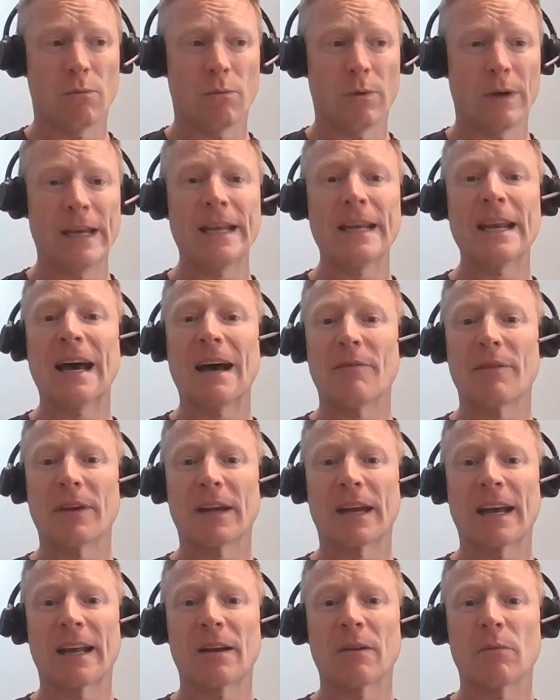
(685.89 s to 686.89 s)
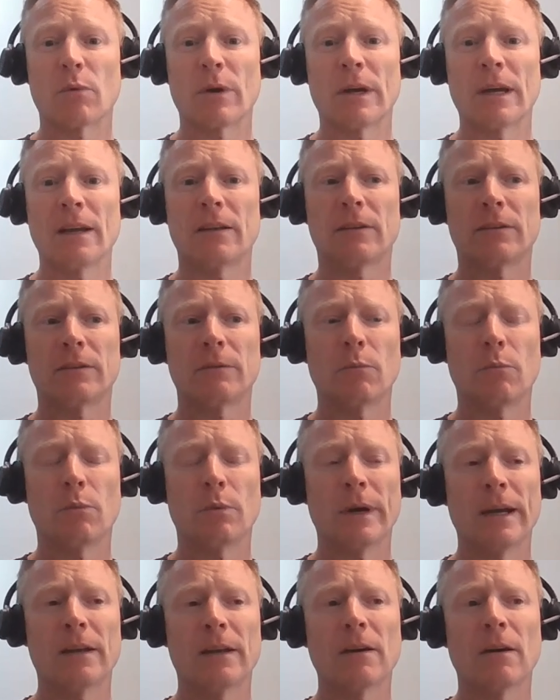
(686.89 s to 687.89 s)
we navigated, we
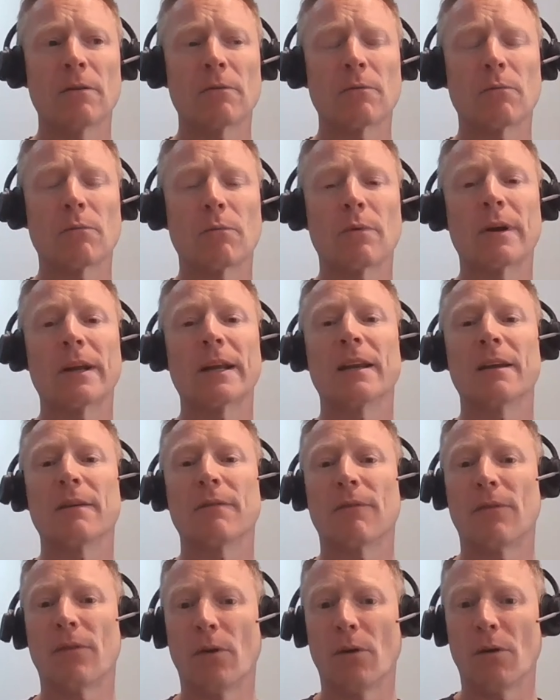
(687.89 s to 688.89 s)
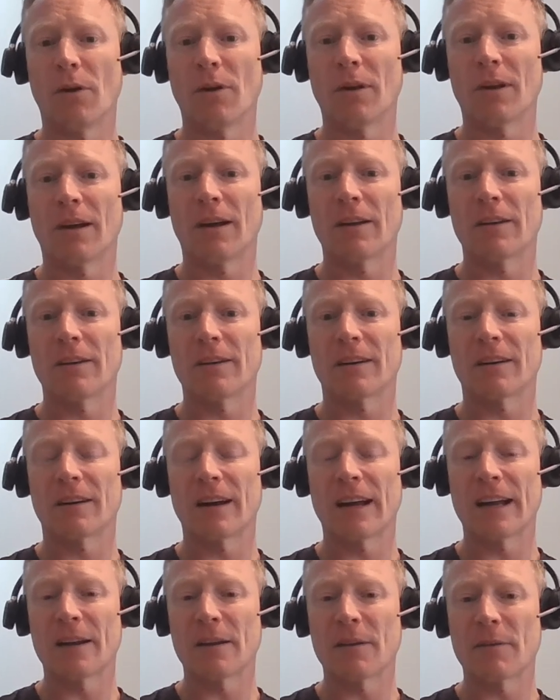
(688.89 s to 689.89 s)
we don't really fall
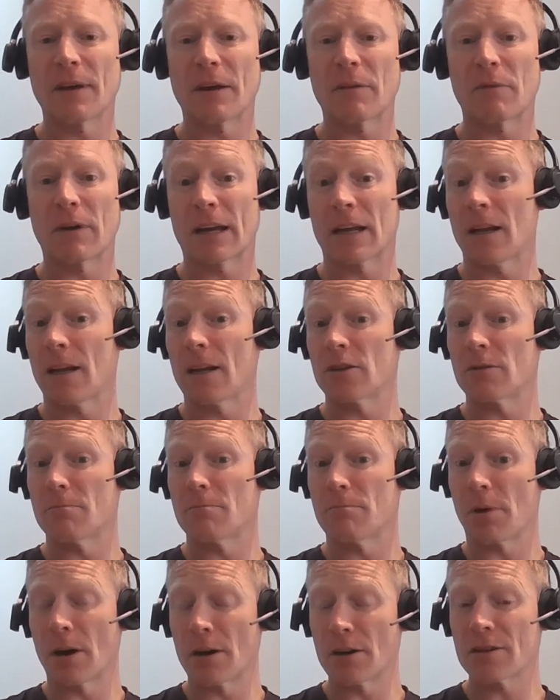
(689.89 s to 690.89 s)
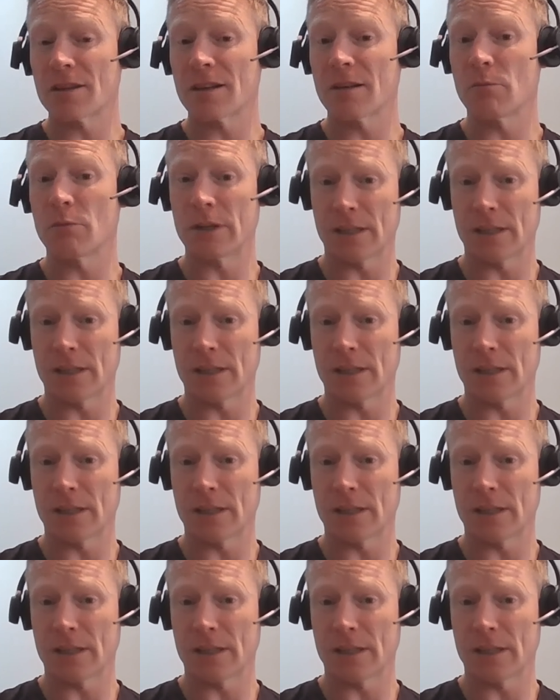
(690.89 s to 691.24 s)
under any of that regulation personally.